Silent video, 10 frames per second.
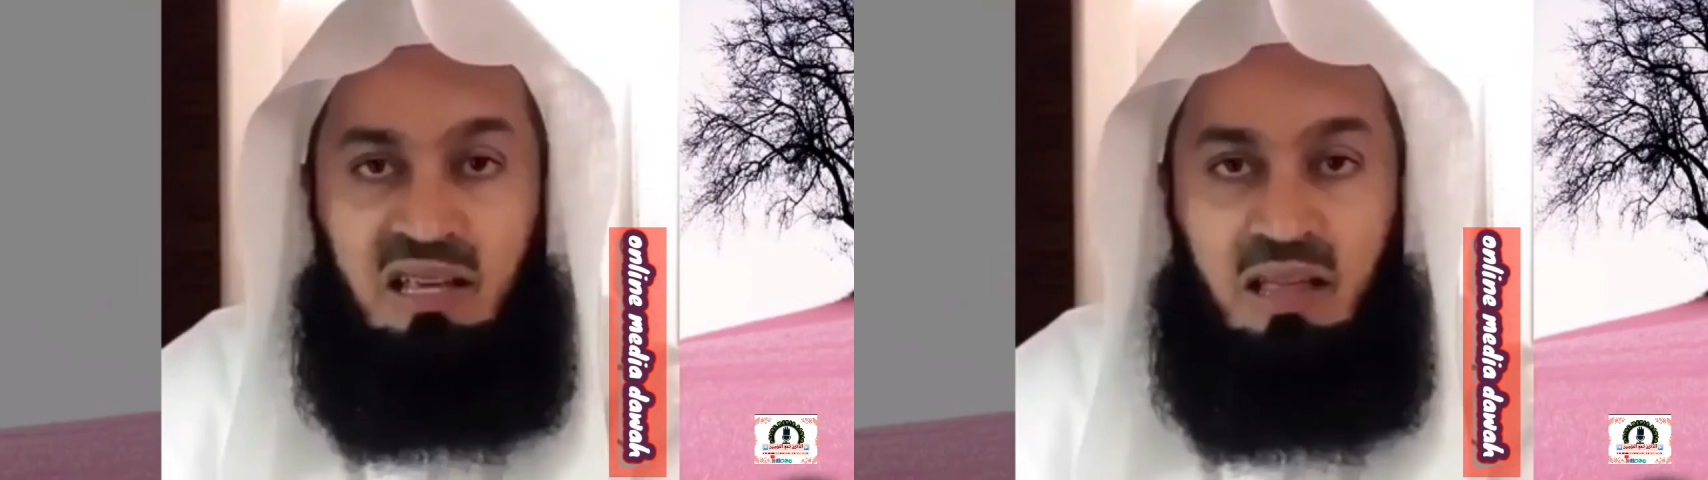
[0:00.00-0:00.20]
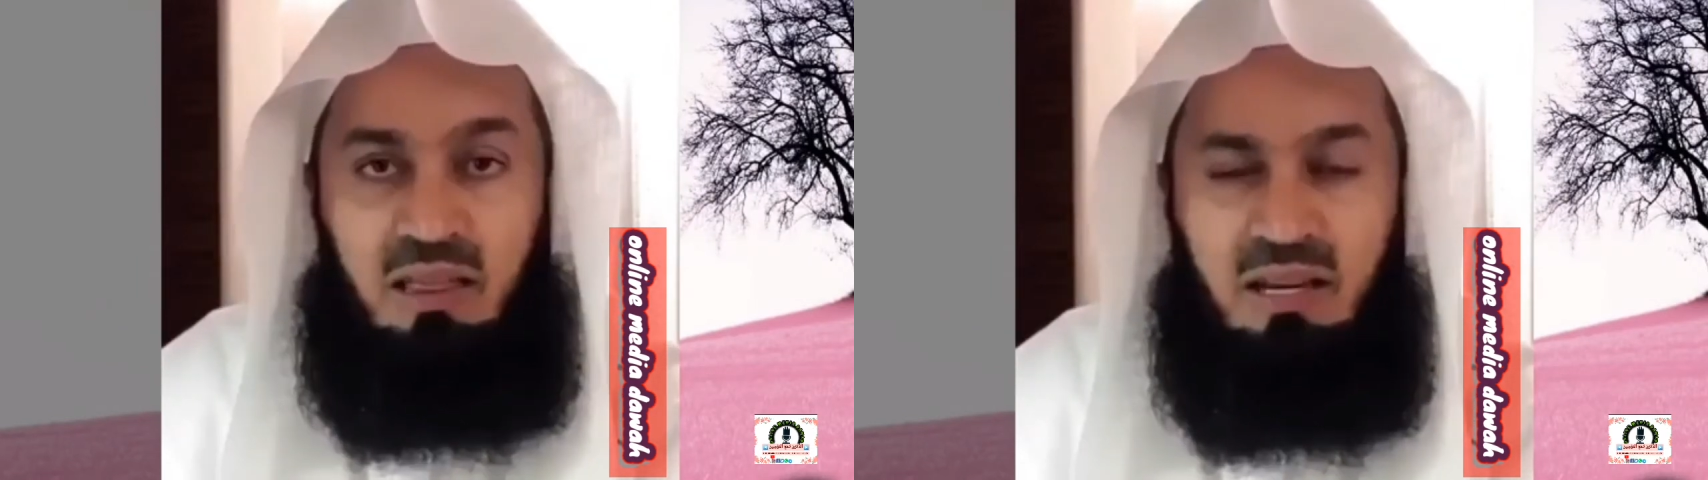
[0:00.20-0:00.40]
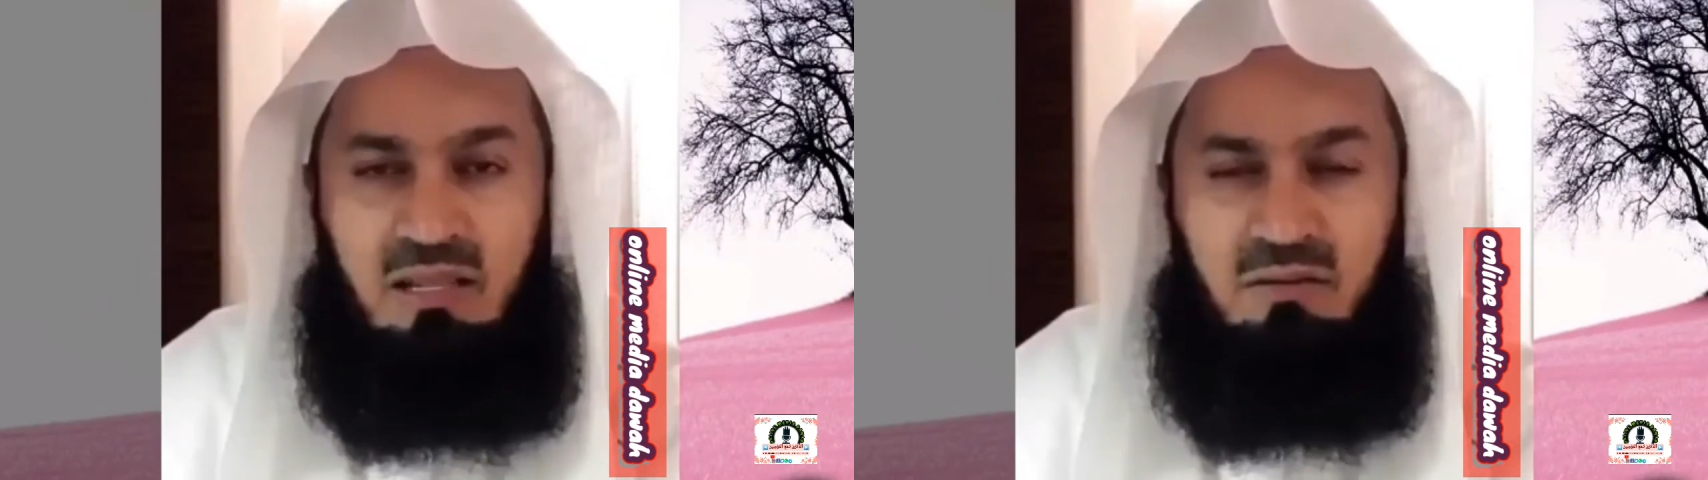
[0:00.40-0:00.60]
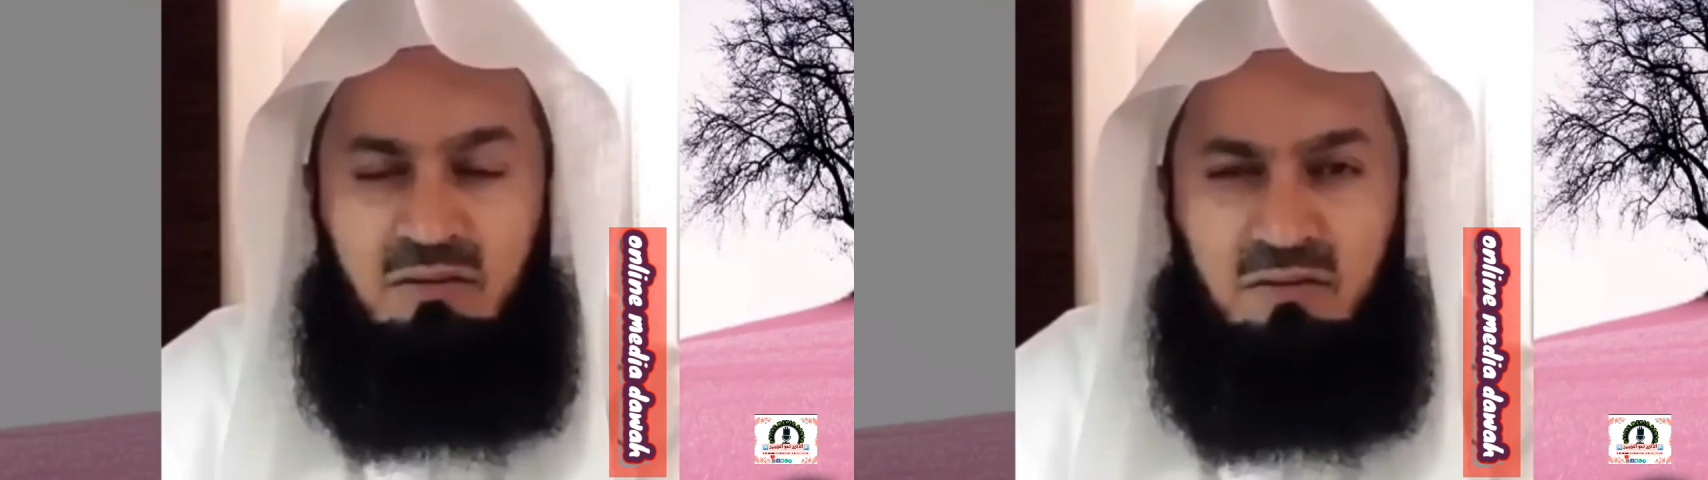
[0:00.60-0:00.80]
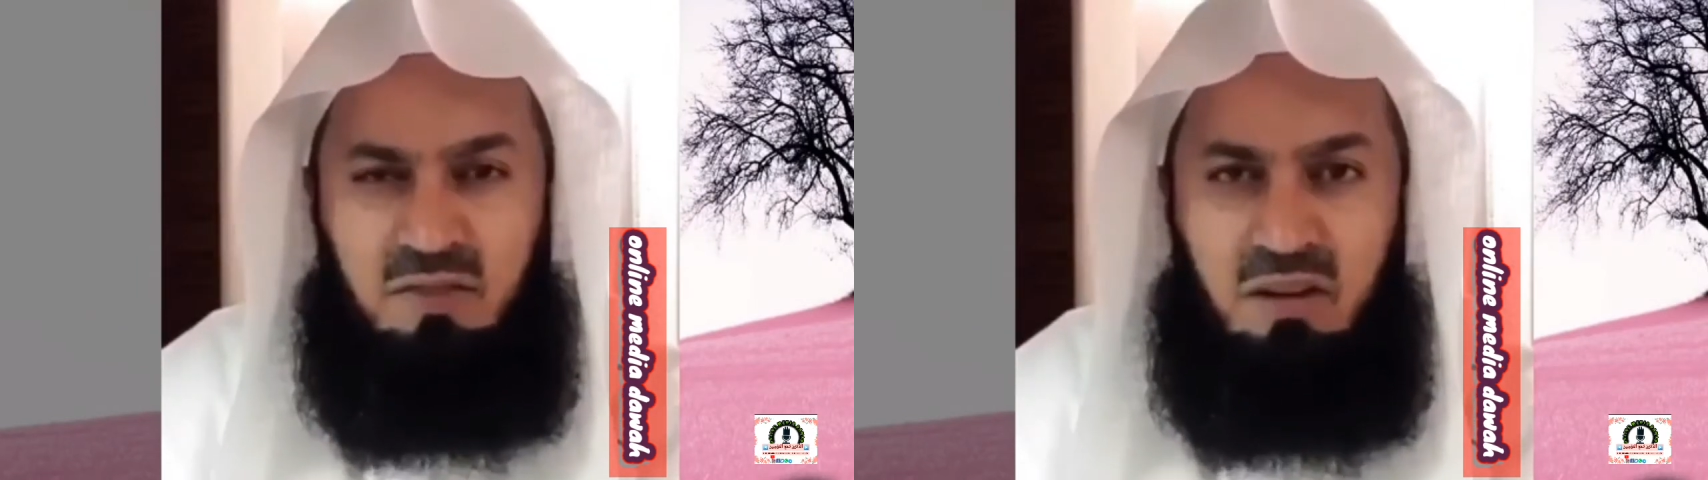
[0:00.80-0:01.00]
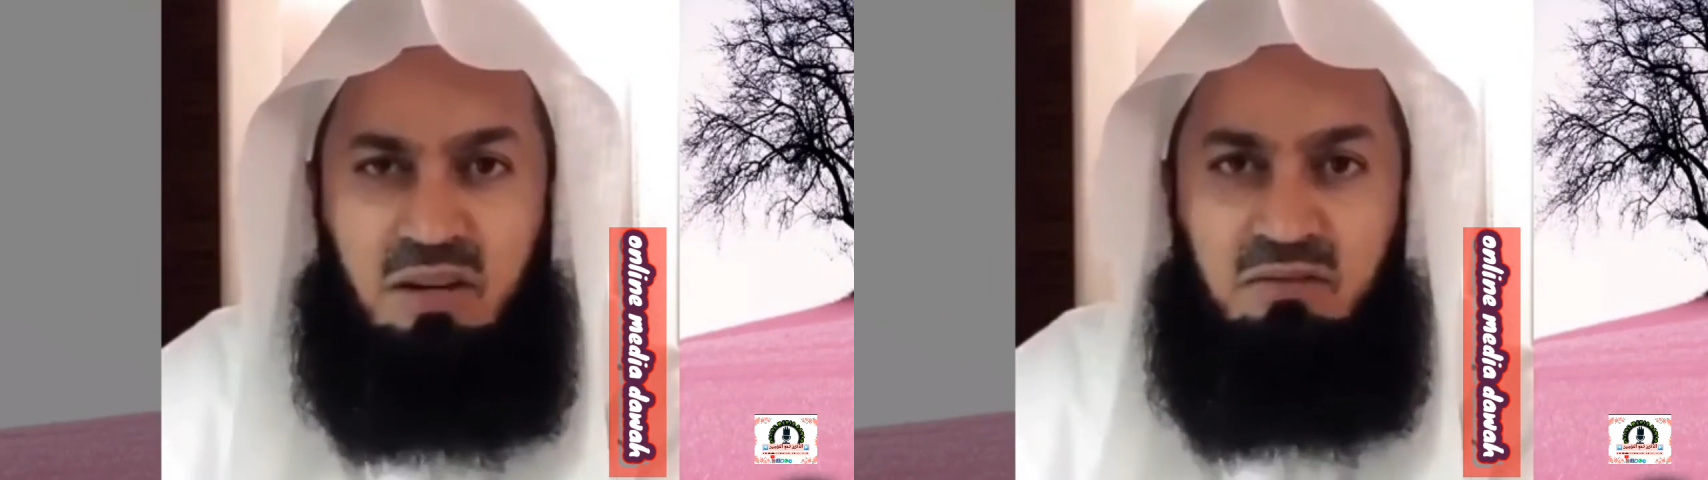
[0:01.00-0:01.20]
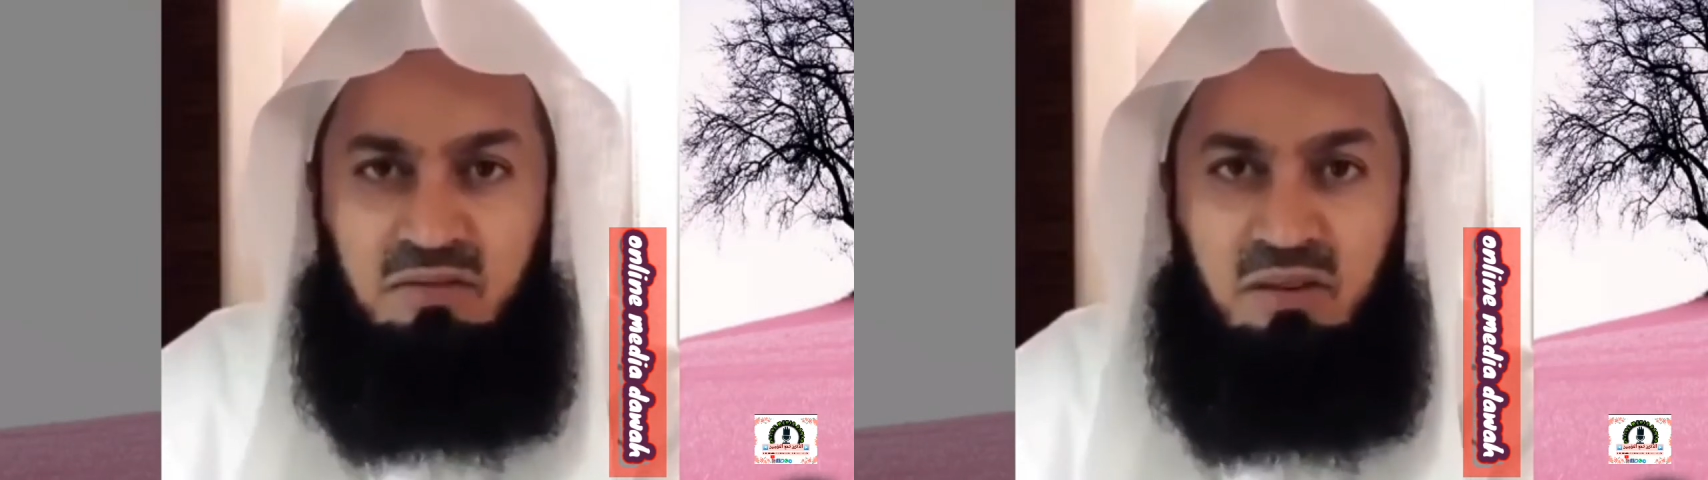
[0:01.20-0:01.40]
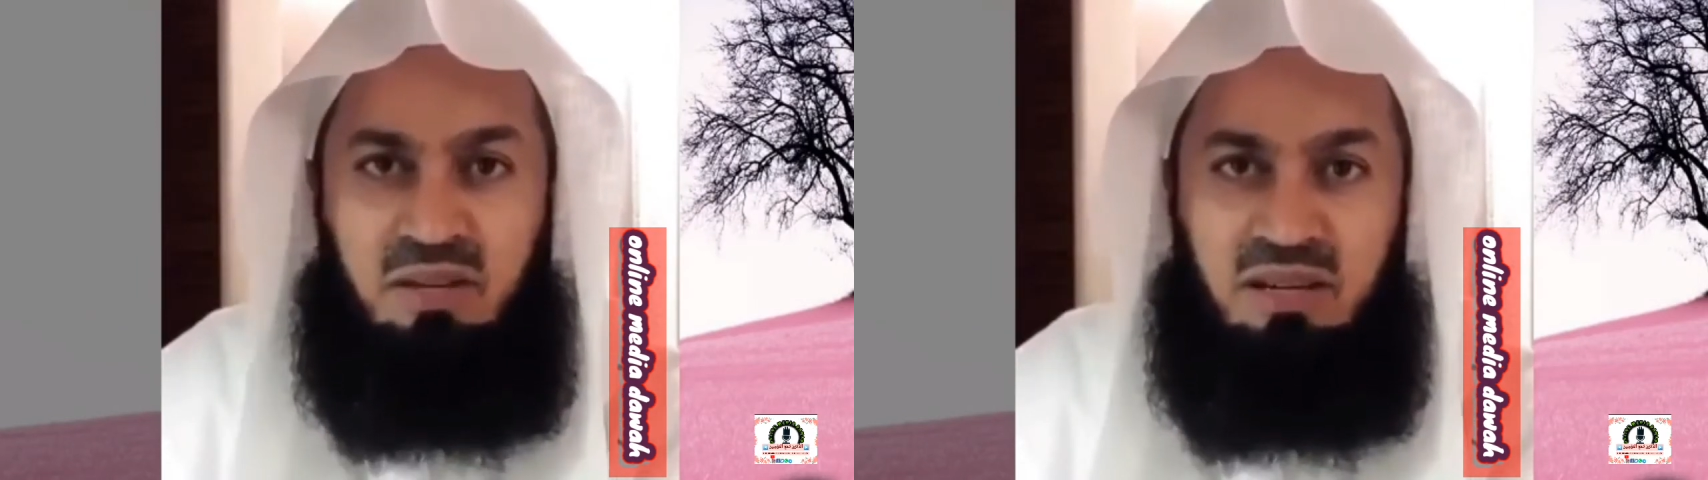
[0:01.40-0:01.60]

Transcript: That is a very, very